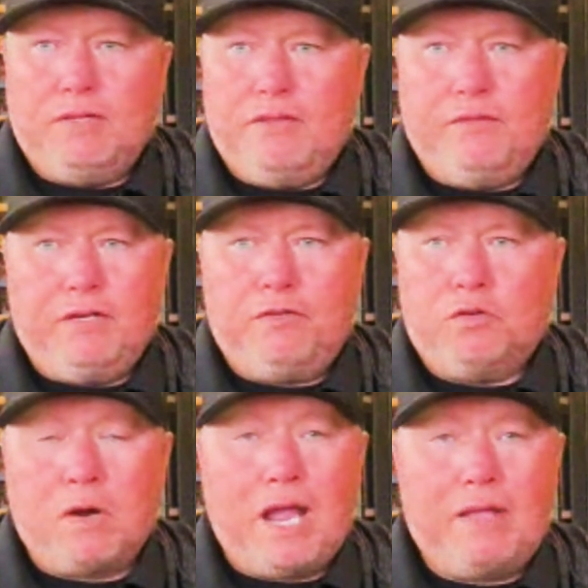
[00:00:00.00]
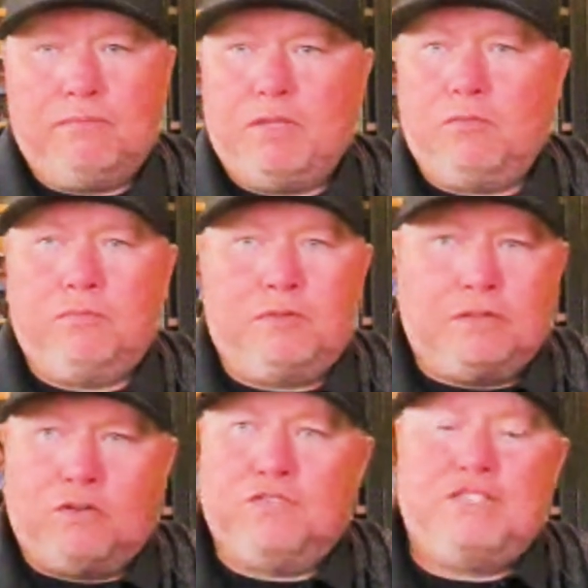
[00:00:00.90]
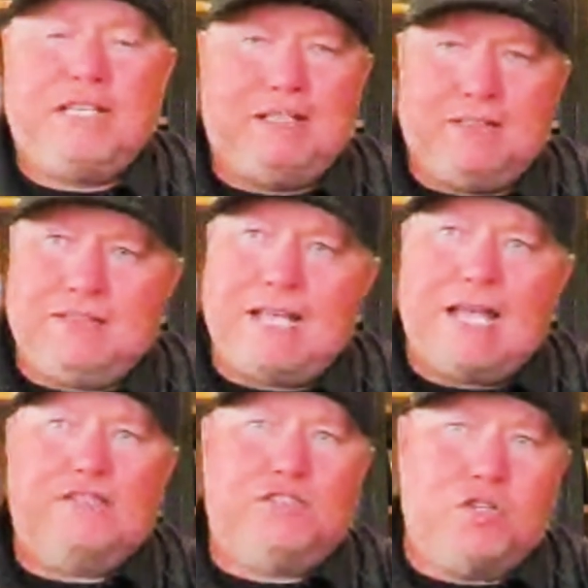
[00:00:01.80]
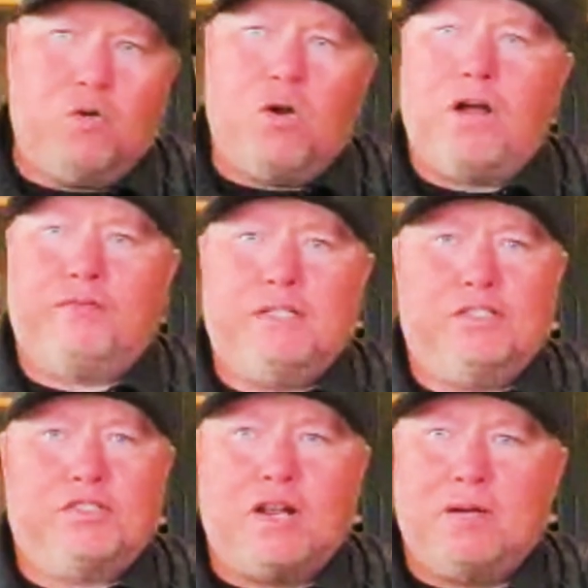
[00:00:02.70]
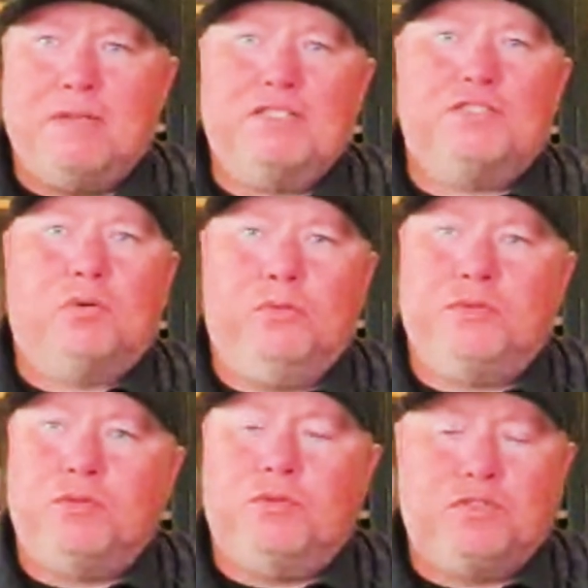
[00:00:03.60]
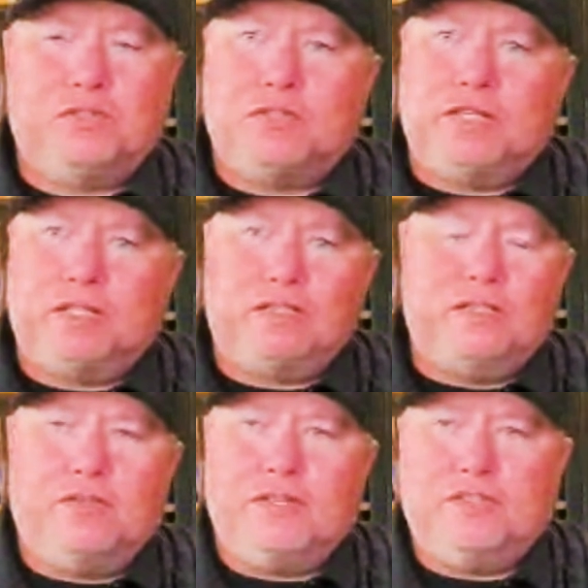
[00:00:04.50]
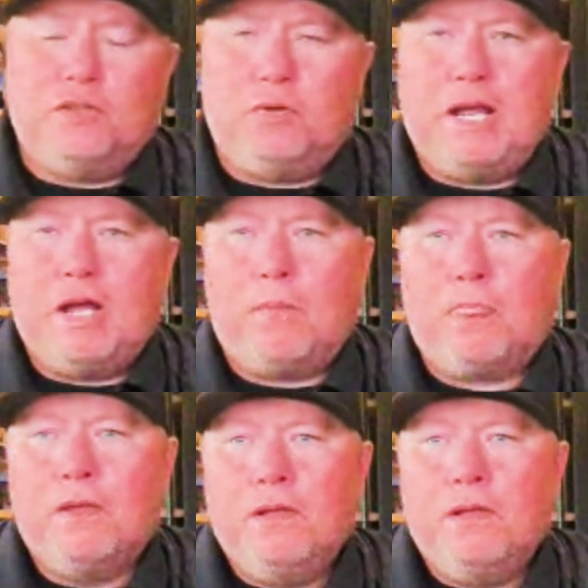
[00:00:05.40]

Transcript: And you're right. They're they're seeing these ads so often and trying to be sold to. It's just like you know they zone out.